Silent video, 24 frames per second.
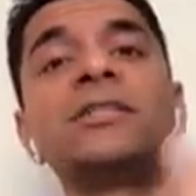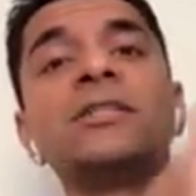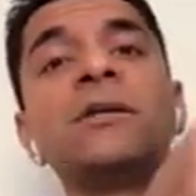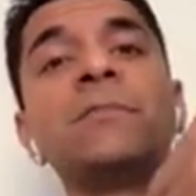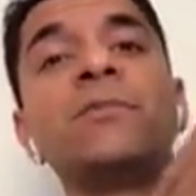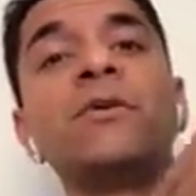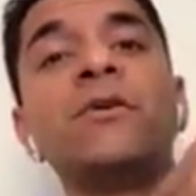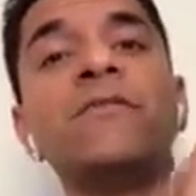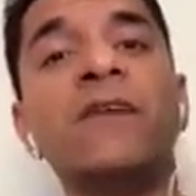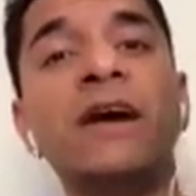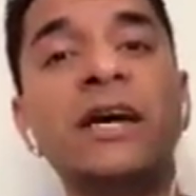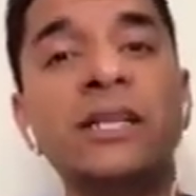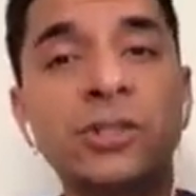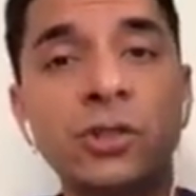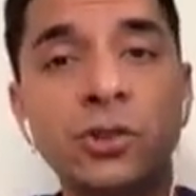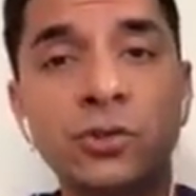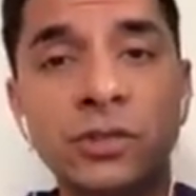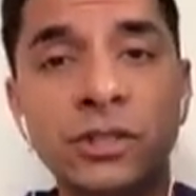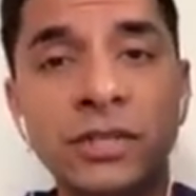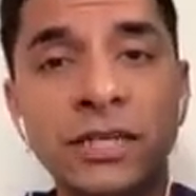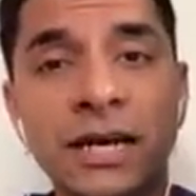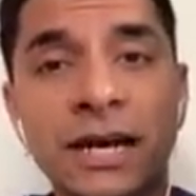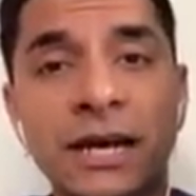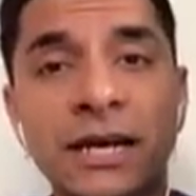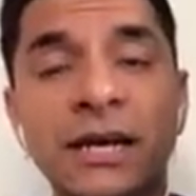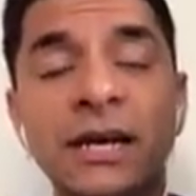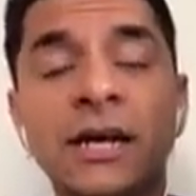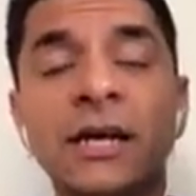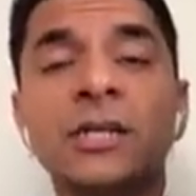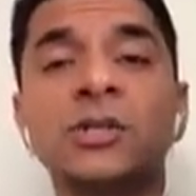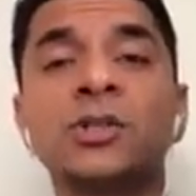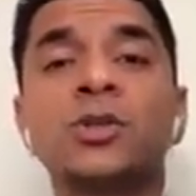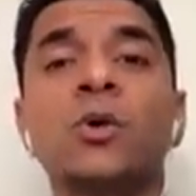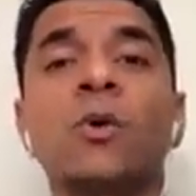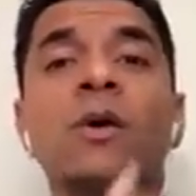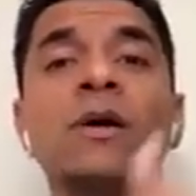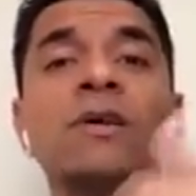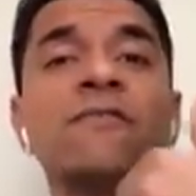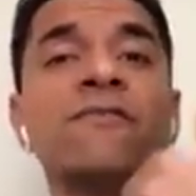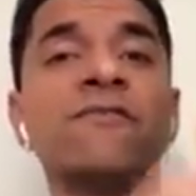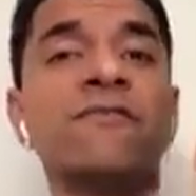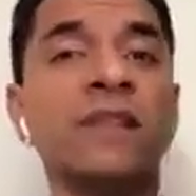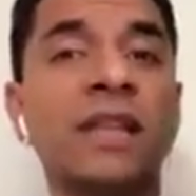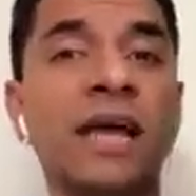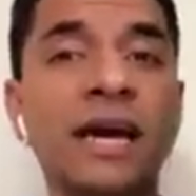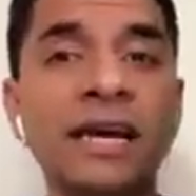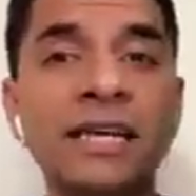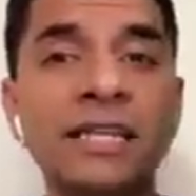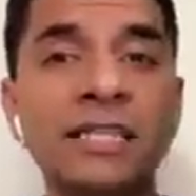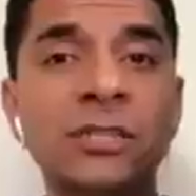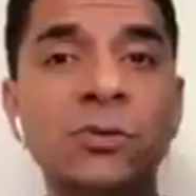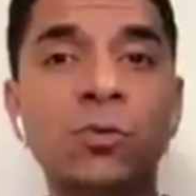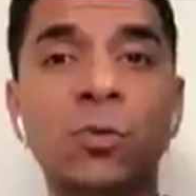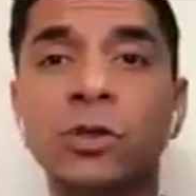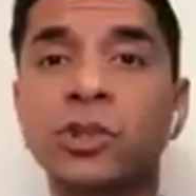and to prevent UTI. So on flights,